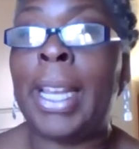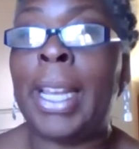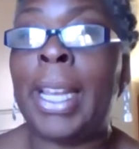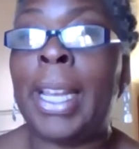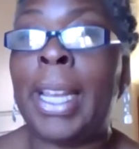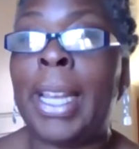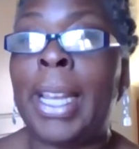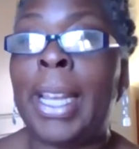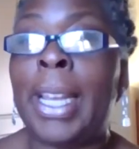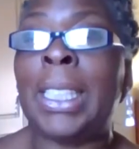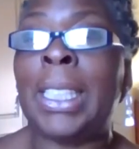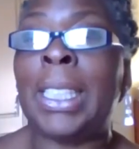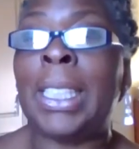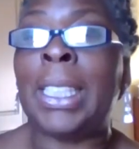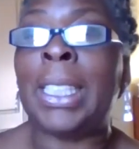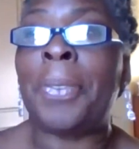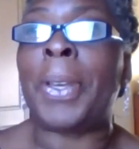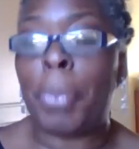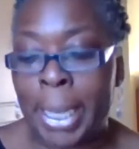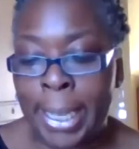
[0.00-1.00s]
It's
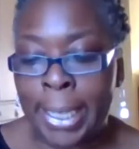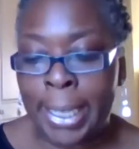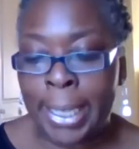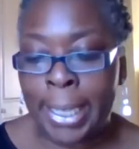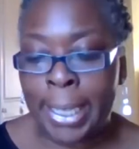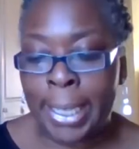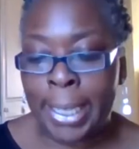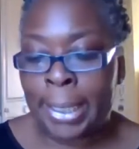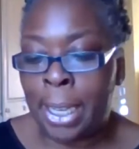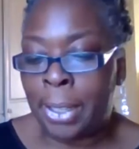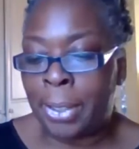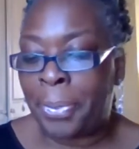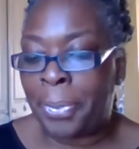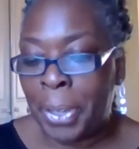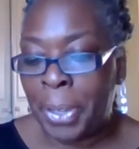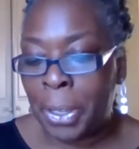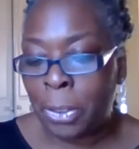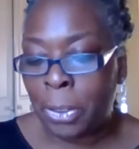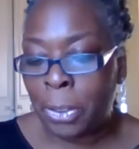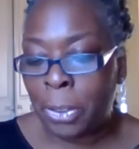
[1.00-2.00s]
difficult because
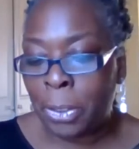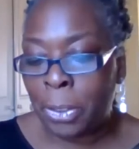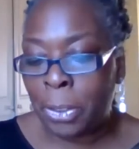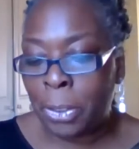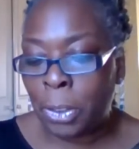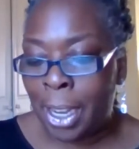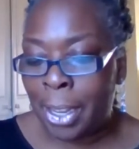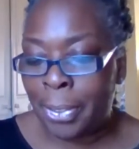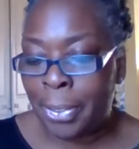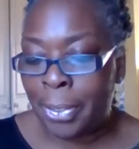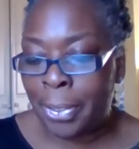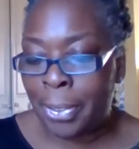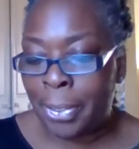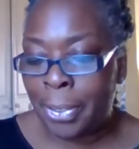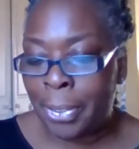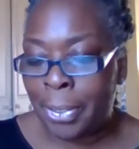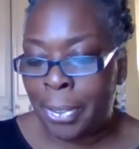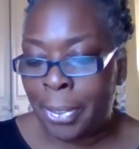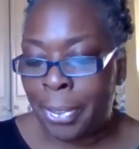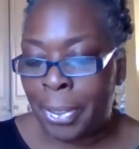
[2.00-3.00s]
the funeral, di-
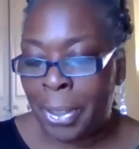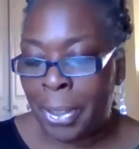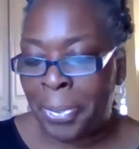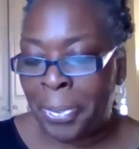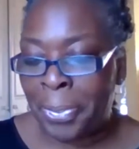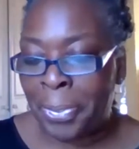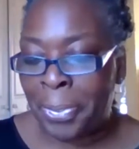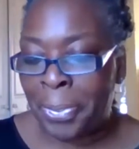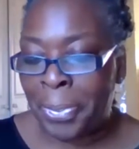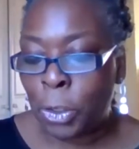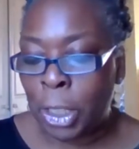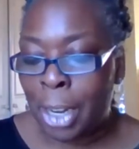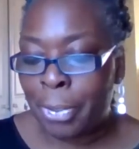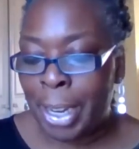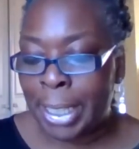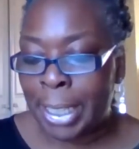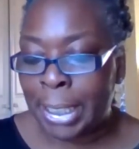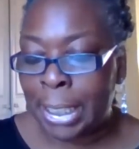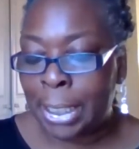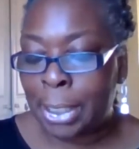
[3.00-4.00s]
the, the, the funeral
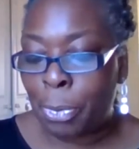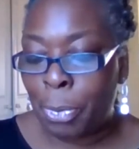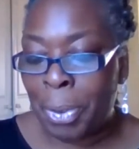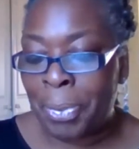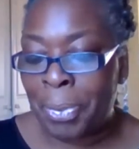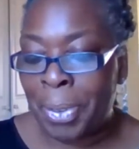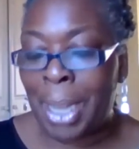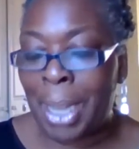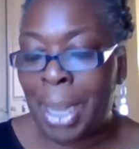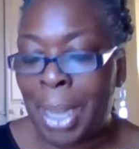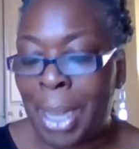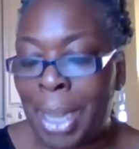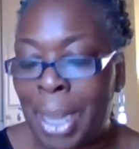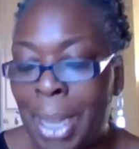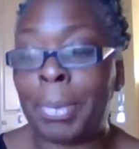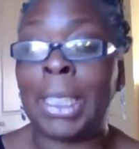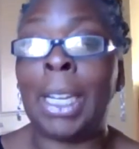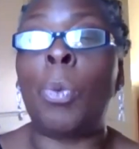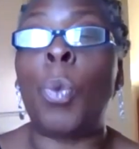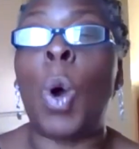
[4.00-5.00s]
directors that we've
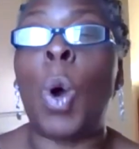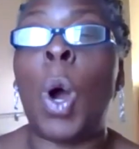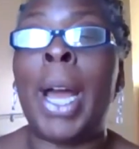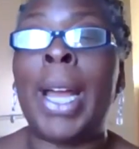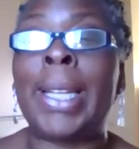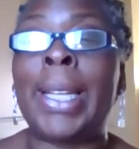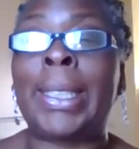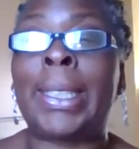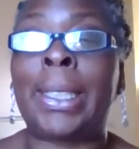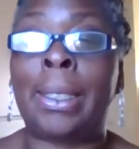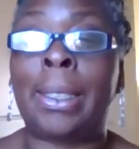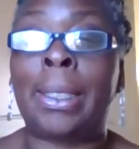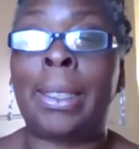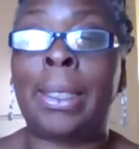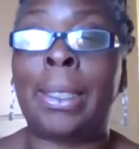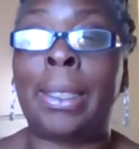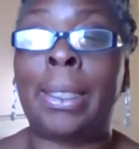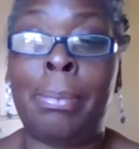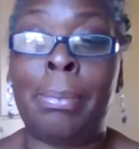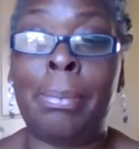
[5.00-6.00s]
come to know are white,
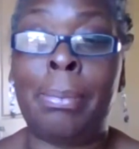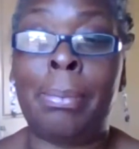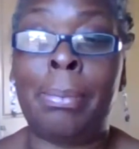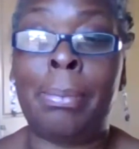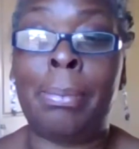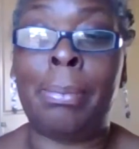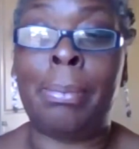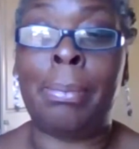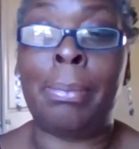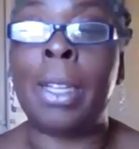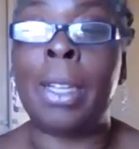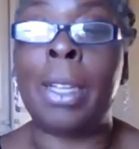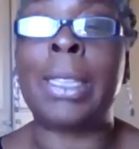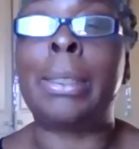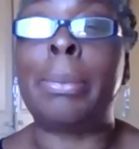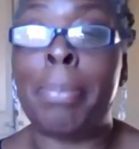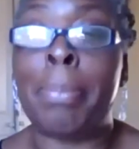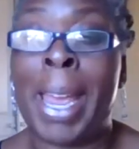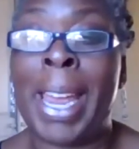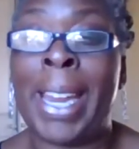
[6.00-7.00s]
middle
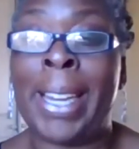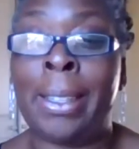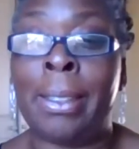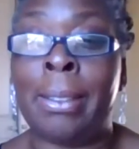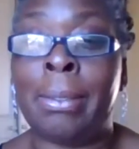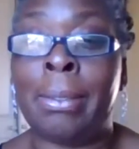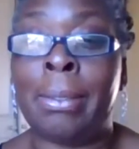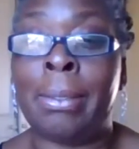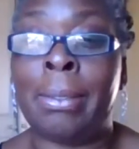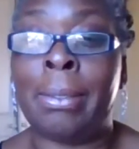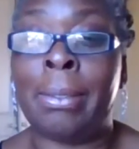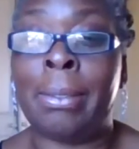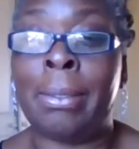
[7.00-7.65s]
class men.